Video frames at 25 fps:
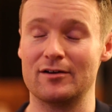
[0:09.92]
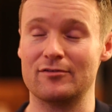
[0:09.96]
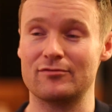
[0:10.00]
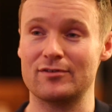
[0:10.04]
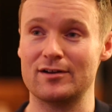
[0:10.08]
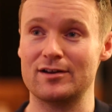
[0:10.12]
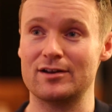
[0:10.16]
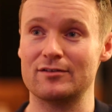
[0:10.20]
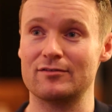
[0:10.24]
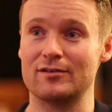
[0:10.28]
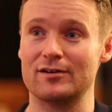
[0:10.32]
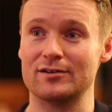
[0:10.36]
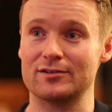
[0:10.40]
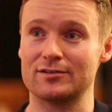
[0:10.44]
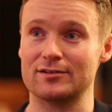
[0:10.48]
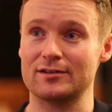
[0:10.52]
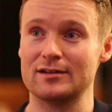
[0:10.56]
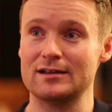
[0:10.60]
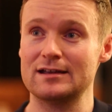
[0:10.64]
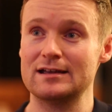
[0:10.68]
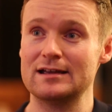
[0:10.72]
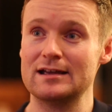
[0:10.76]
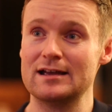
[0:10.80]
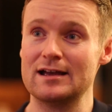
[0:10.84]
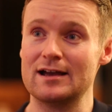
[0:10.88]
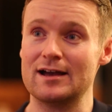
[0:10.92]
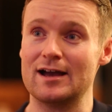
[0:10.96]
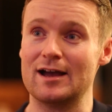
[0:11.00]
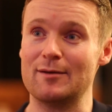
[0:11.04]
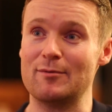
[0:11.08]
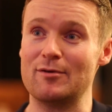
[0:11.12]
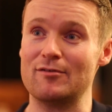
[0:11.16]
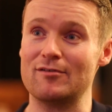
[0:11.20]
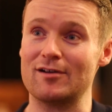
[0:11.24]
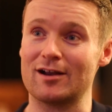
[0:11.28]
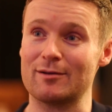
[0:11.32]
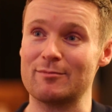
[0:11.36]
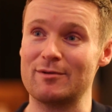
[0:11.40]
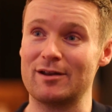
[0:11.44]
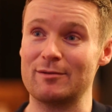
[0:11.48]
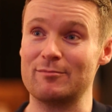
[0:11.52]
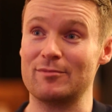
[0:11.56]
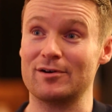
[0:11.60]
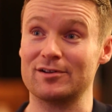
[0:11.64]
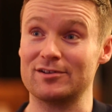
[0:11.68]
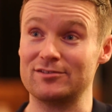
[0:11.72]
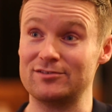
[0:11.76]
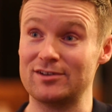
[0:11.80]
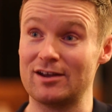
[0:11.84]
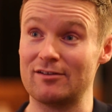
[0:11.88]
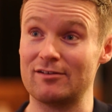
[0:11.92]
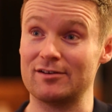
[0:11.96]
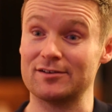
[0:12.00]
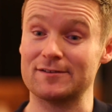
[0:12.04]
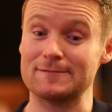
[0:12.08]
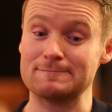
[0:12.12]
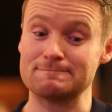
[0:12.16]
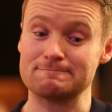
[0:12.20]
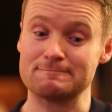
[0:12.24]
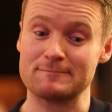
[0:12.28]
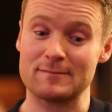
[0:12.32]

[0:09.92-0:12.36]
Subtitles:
a friend of ours who recommended Martin Gerard.